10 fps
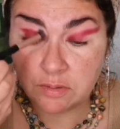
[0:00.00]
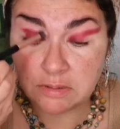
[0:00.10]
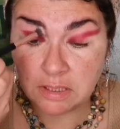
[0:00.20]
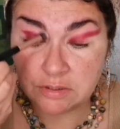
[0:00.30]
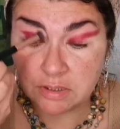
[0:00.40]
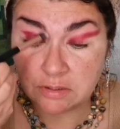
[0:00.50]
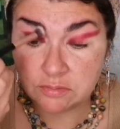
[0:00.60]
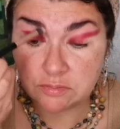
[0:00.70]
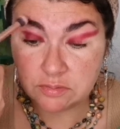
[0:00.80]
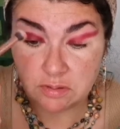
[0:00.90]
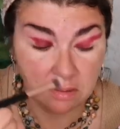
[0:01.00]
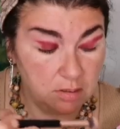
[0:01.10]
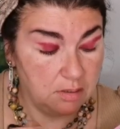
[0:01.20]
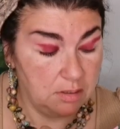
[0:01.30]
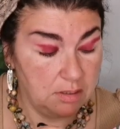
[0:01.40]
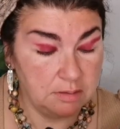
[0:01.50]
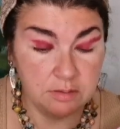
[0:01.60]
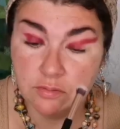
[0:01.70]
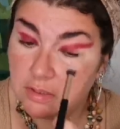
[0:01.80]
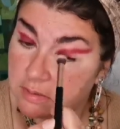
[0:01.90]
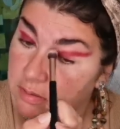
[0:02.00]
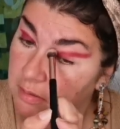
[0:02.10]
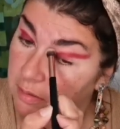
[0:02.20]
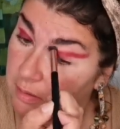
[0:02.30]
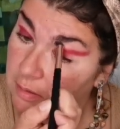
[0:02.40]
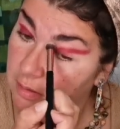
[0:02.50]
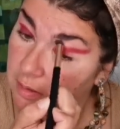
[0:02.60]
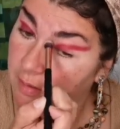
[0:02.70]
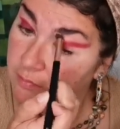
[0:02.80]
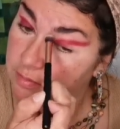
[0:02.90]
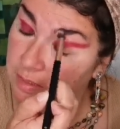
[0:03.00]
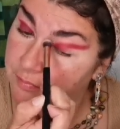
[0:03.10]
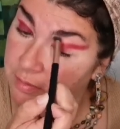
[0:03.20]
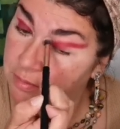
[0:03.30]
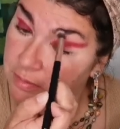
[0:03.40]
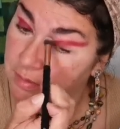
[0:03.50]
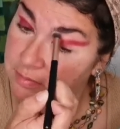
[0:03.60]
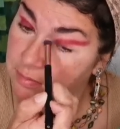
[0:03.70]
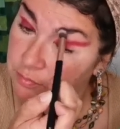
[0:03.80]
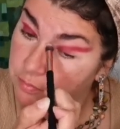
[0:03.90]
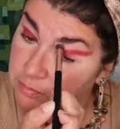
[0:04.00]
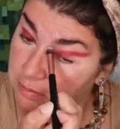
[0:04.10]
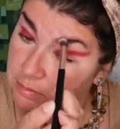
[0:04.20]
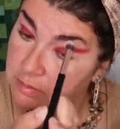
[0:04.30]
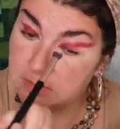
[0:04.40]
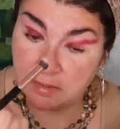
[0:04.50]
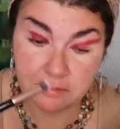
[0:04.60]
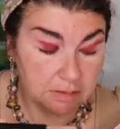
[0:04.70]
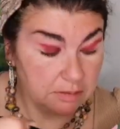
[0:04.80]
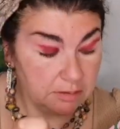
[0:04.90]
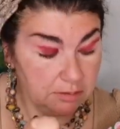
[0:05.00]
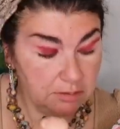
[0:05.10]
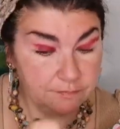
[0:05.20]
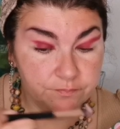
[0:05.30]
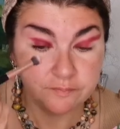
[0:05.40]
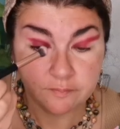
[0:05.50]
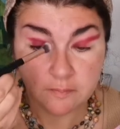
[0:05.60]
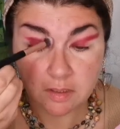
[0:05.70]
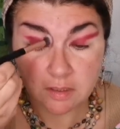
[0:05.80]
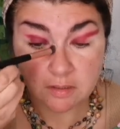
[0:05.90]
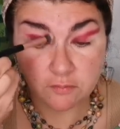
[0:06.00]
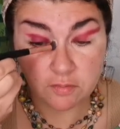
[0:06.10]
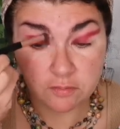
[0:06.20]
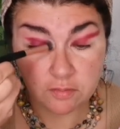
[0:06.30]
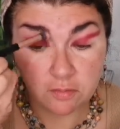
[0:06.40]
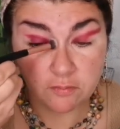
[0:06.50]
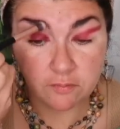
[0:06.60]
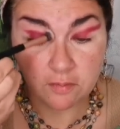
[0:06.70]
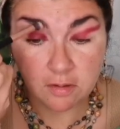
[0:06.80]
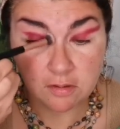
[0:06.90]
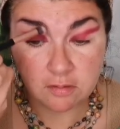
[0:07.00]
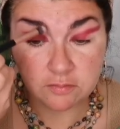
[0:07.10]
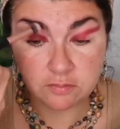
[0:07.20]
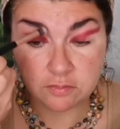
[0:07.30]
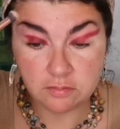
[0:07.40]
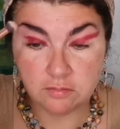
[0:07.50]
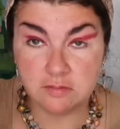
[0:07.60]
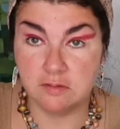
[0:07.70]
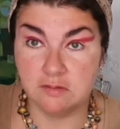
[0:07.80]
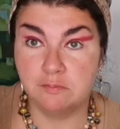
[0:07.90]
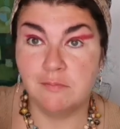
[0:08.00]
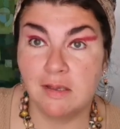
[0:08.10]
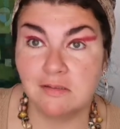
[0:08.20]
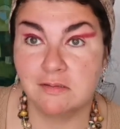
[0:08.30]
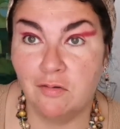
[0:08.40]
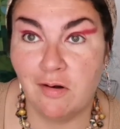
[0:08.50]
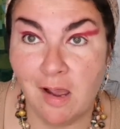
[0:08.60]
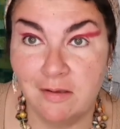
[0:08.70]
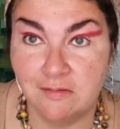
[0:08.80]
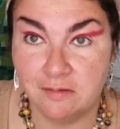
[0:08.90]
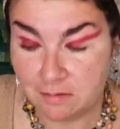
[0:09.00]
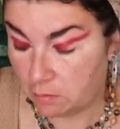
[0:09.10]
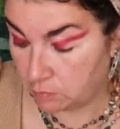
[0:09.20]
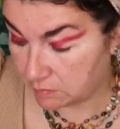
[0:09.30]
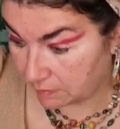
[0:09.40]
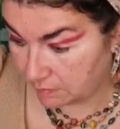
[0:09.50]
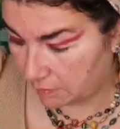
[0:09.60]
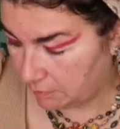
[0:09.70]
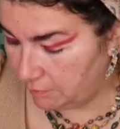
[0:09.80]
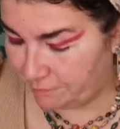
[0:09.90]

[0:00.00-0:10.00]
with eyeshadows. And I do that every time I say to you that this area here in the front of close to your nose, it makes your eyes look sexy.